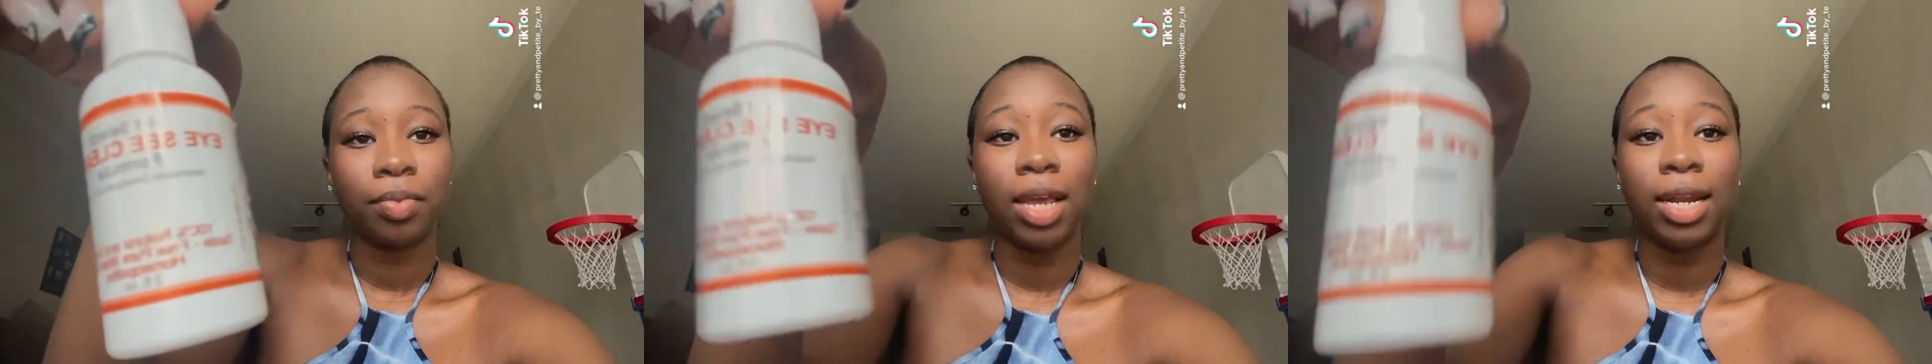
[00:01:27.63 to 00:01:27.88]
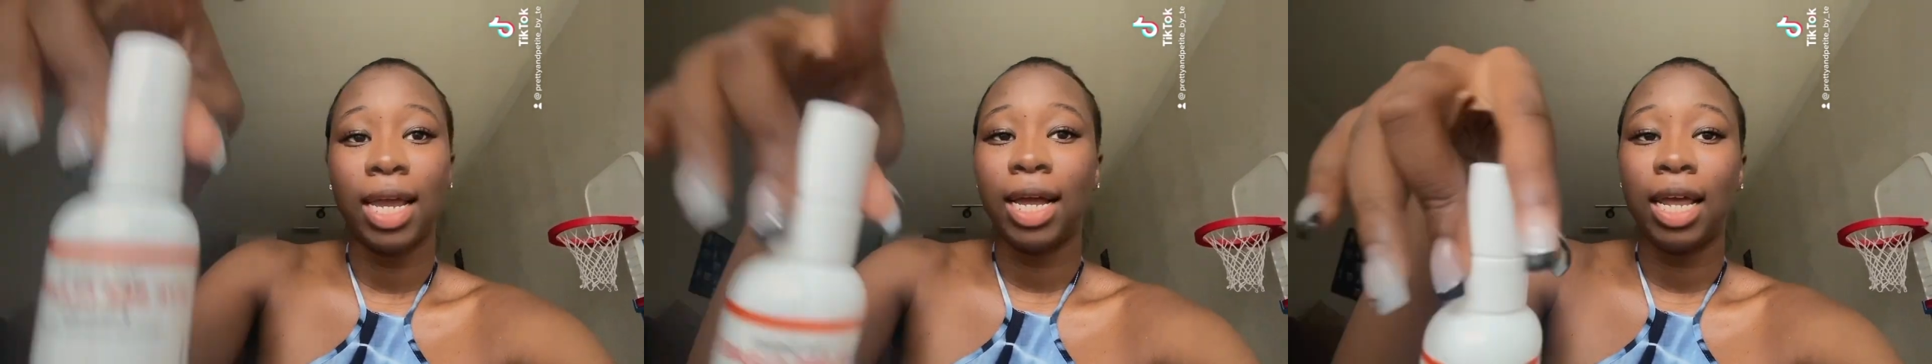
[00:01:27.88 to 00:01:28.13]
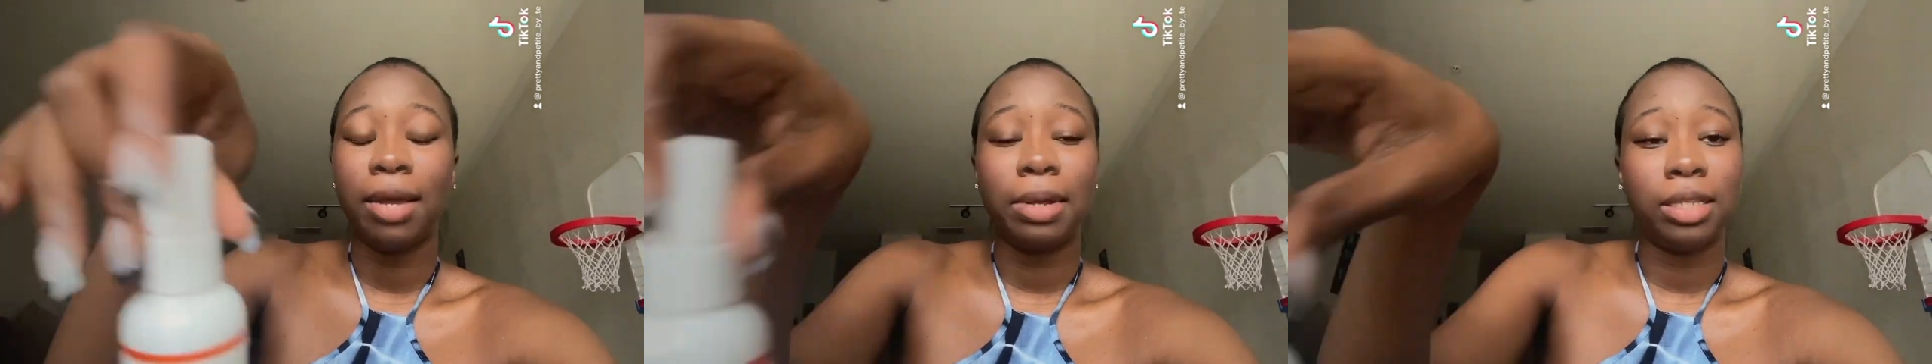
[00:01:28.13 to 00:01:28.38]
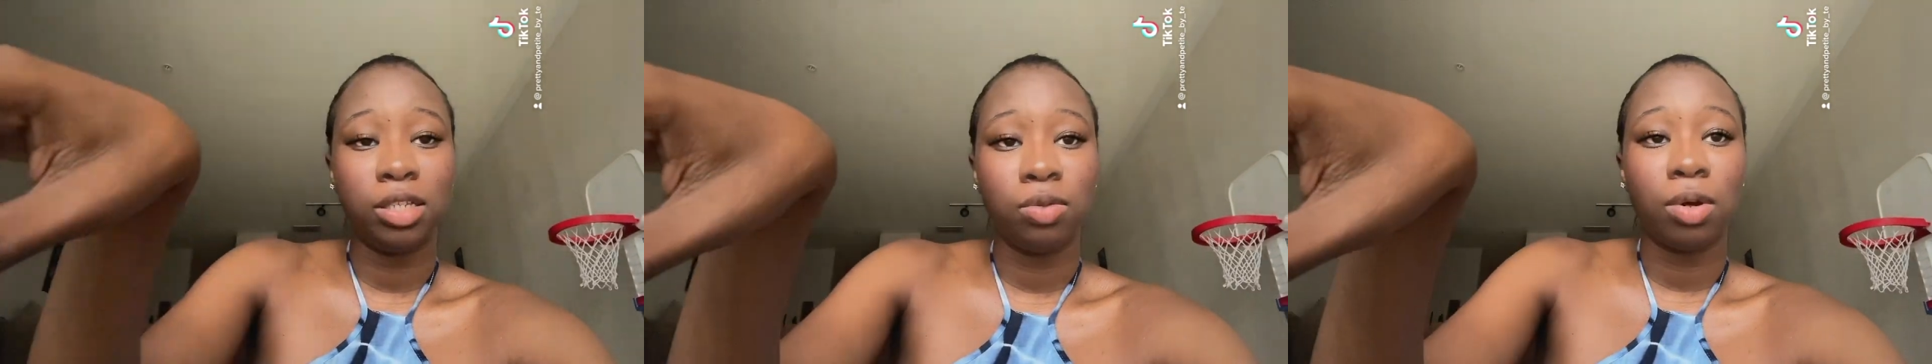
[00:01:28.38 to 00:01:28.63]
and they claim
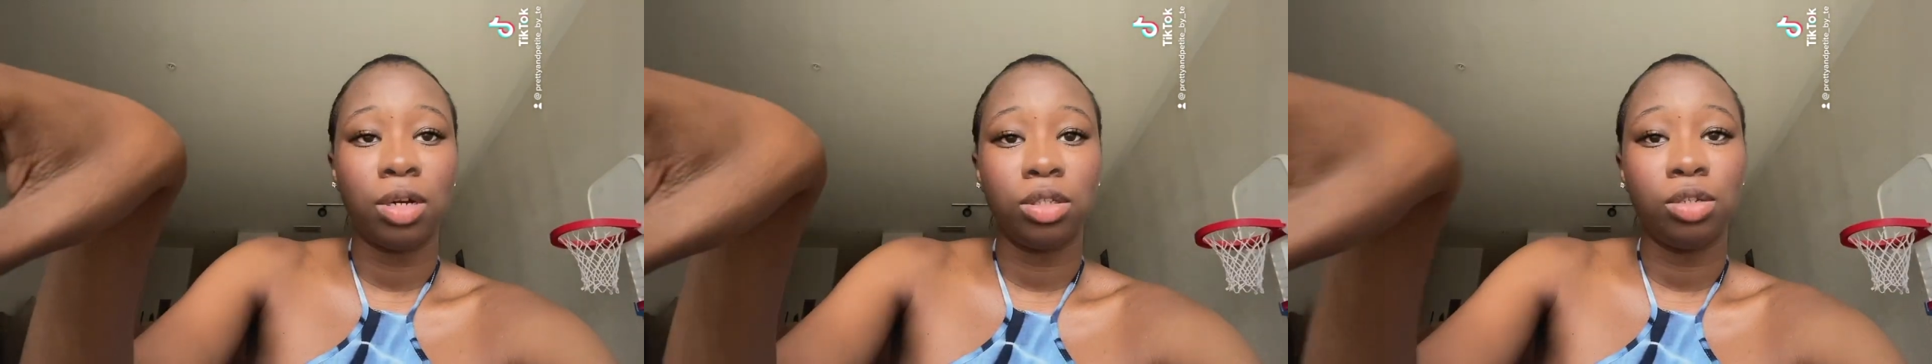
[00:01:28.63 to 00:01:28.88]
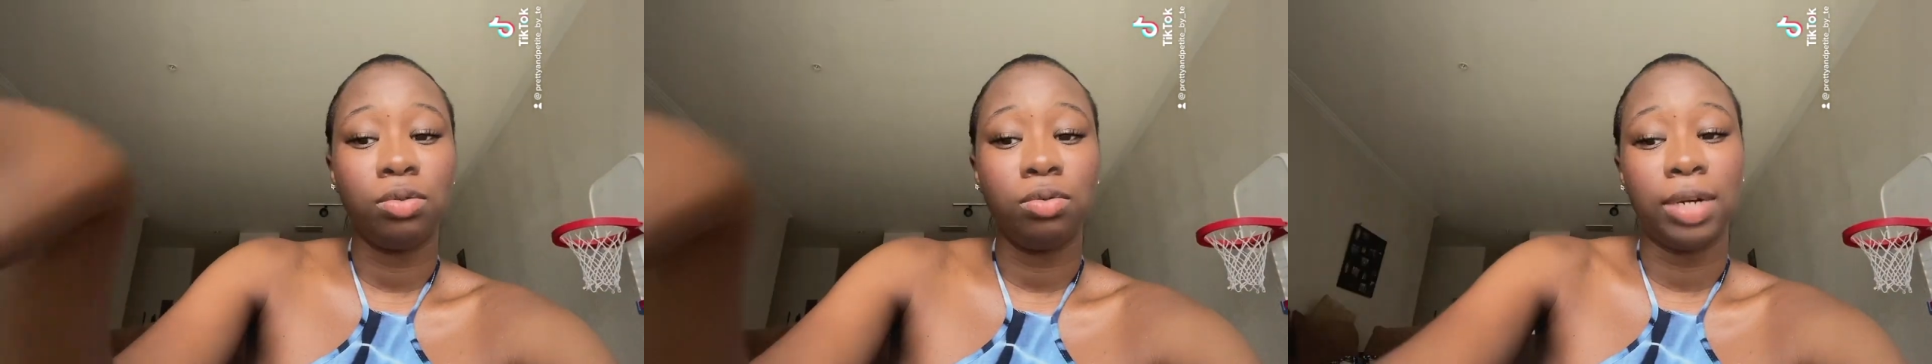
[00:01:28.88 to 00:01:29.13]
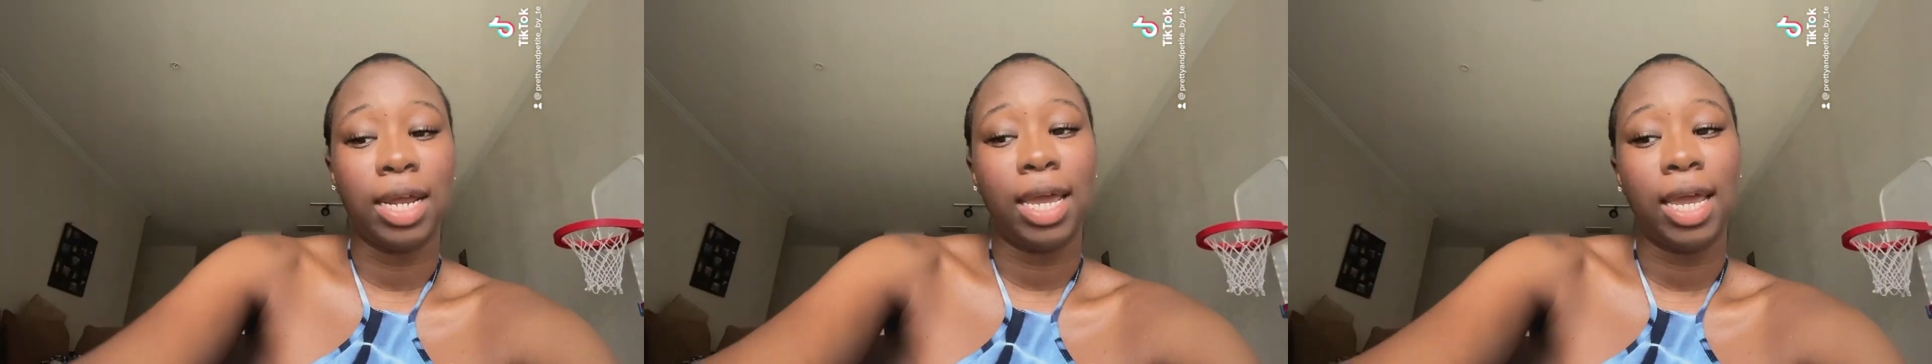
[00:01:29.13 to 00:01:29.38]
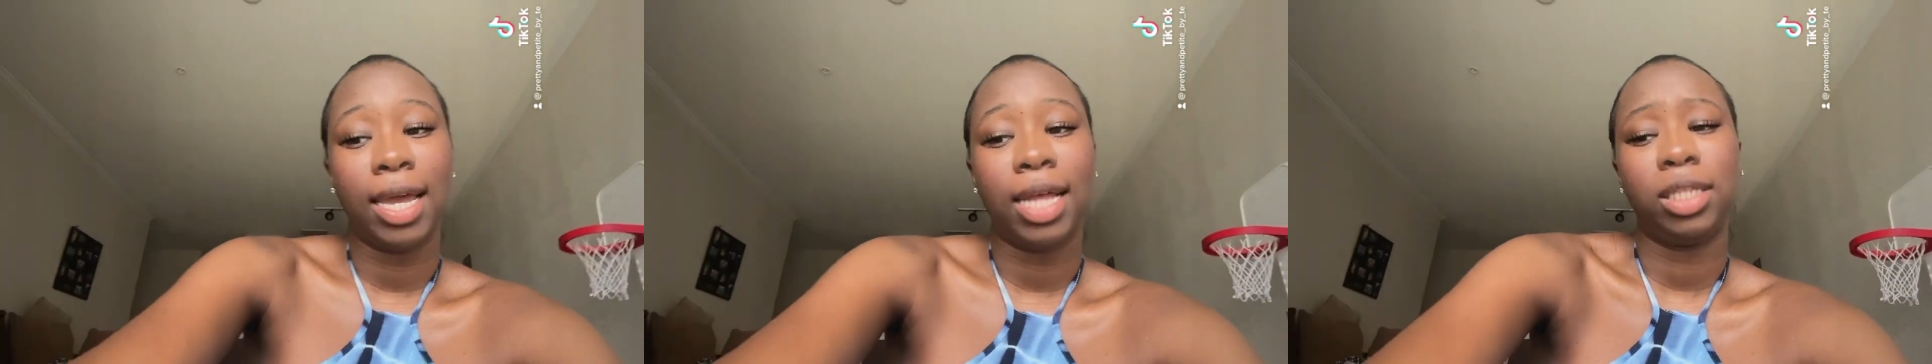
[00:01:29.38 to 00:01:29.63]
that this worked too, and I
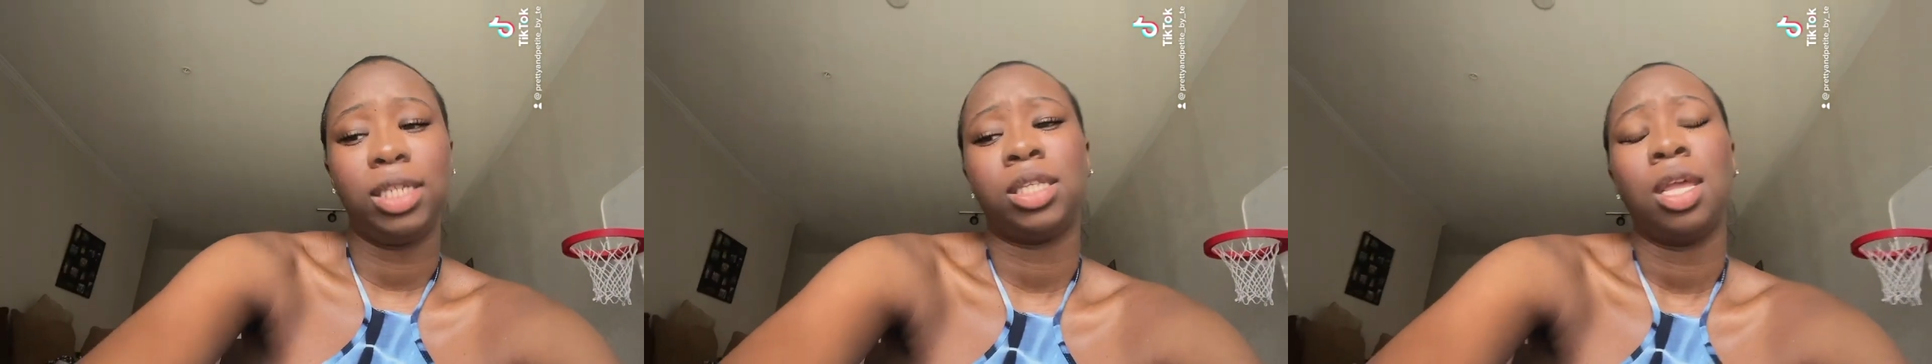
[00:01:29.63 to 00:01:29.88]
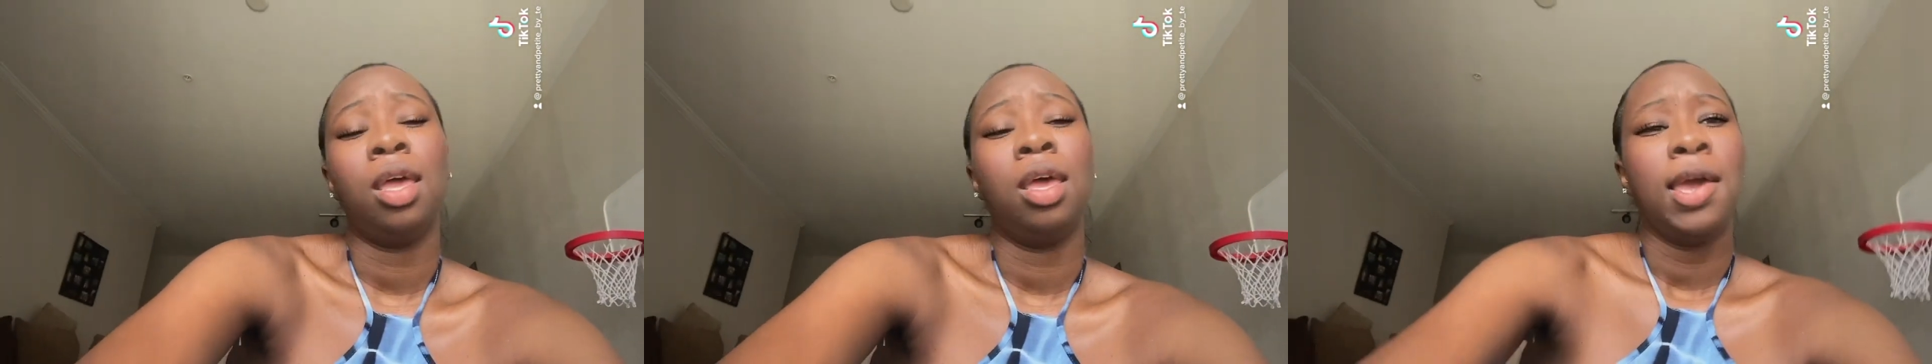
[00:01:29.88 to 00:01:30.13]
had got this,